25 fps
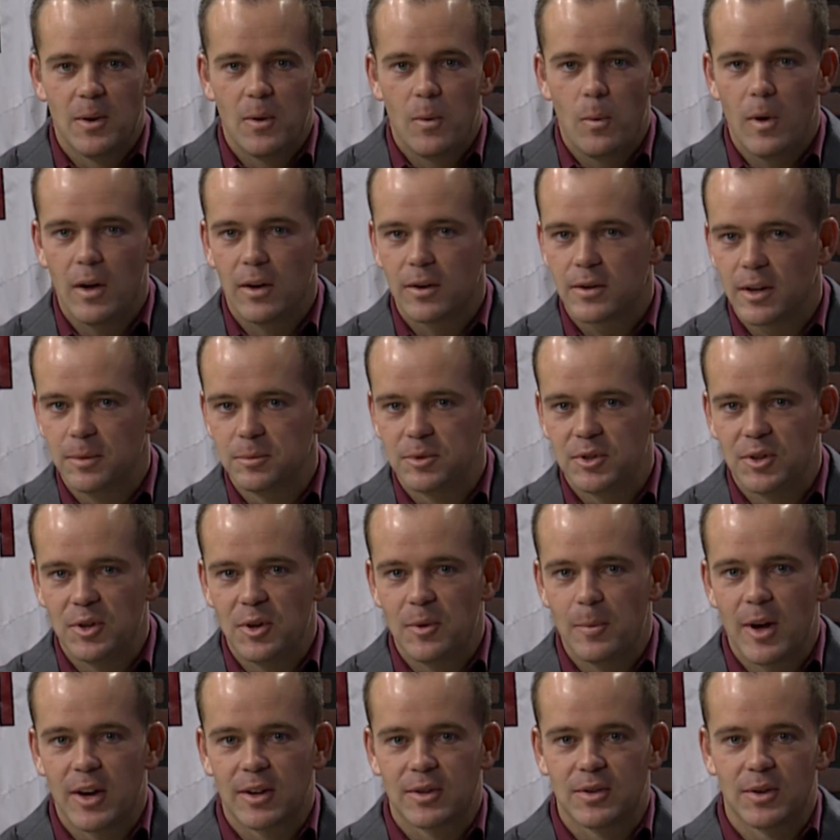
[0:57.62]
Welcome to New
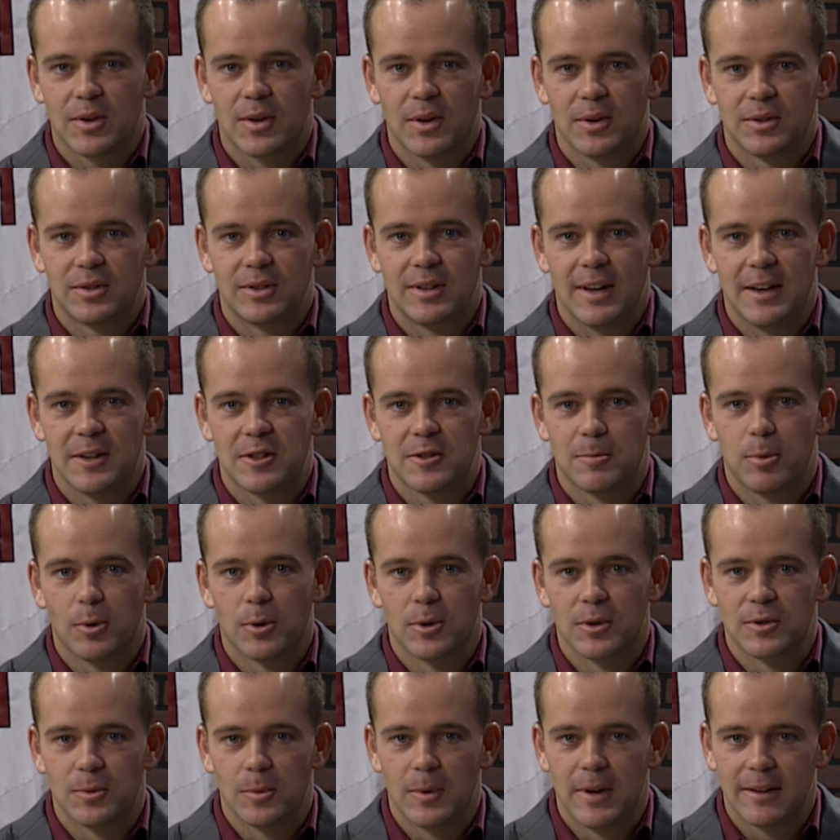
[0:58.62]
Mexico State
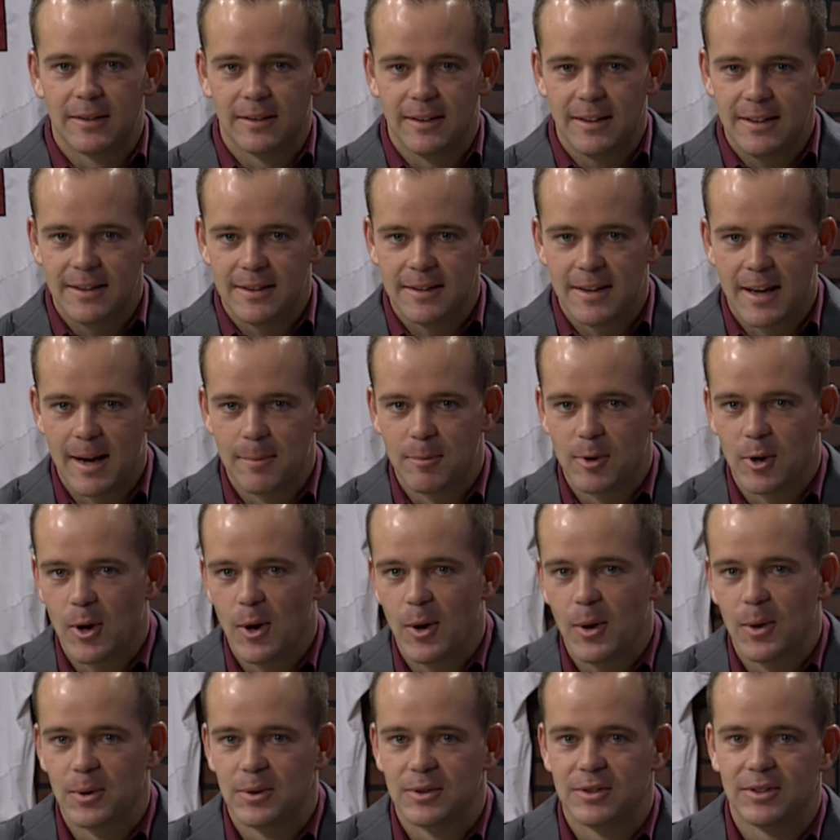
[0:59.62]
Sports Weekly. I'm your
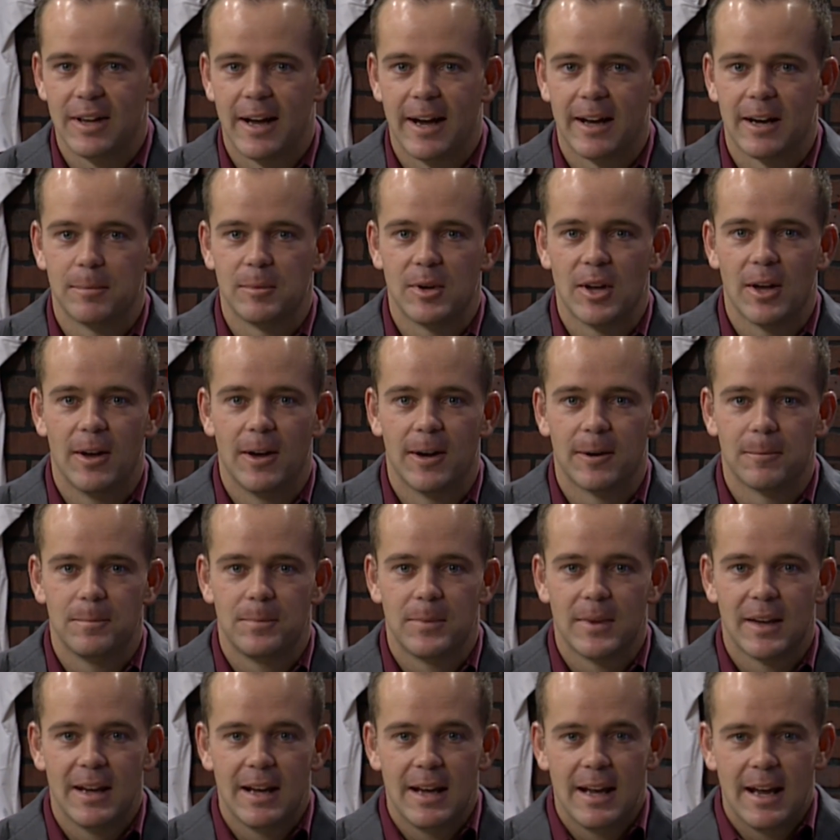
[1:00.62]
host, Adam Young.
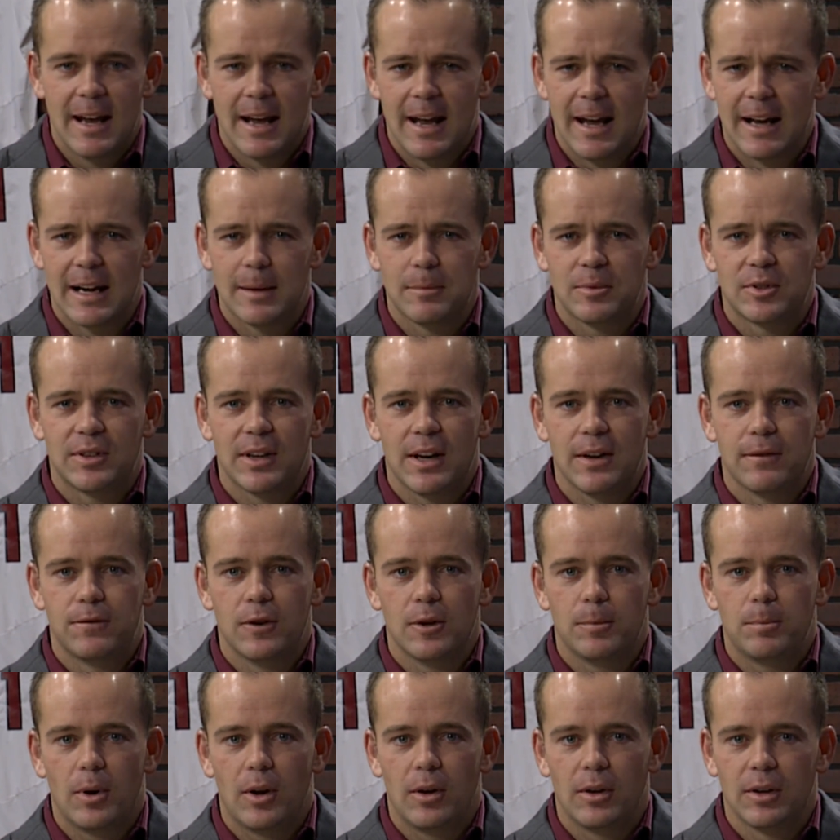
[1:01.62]
NM State
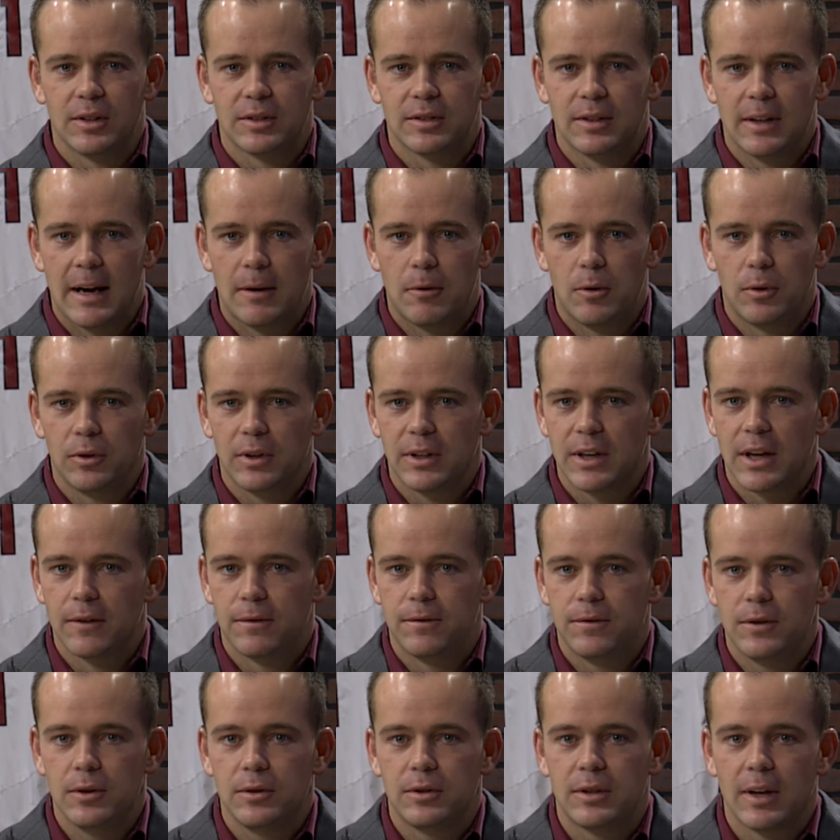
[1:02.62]
football is now only a
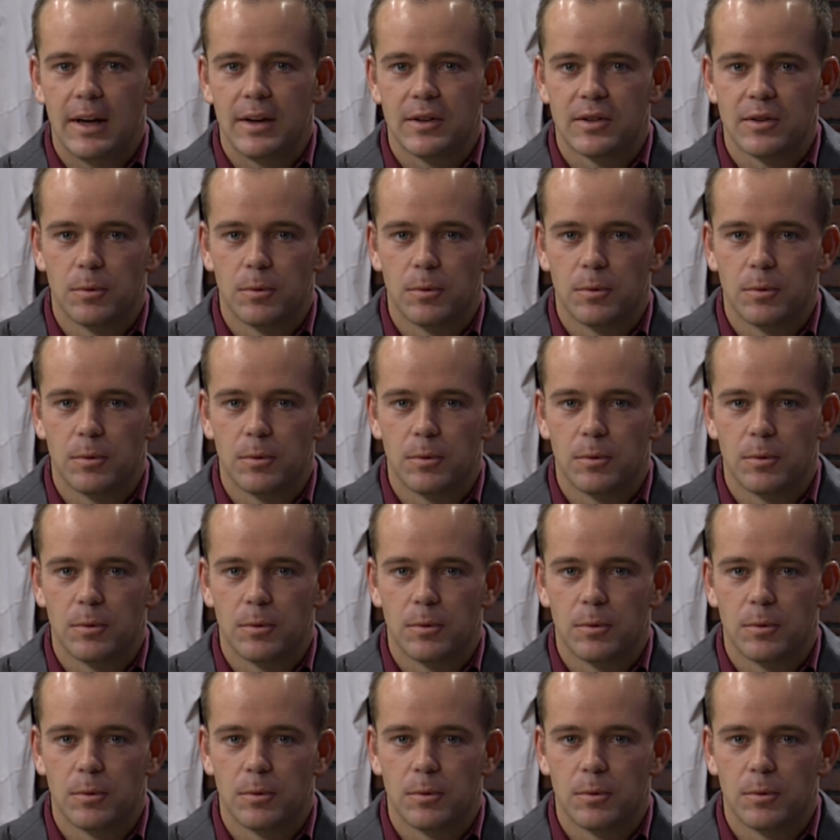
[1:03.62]
few days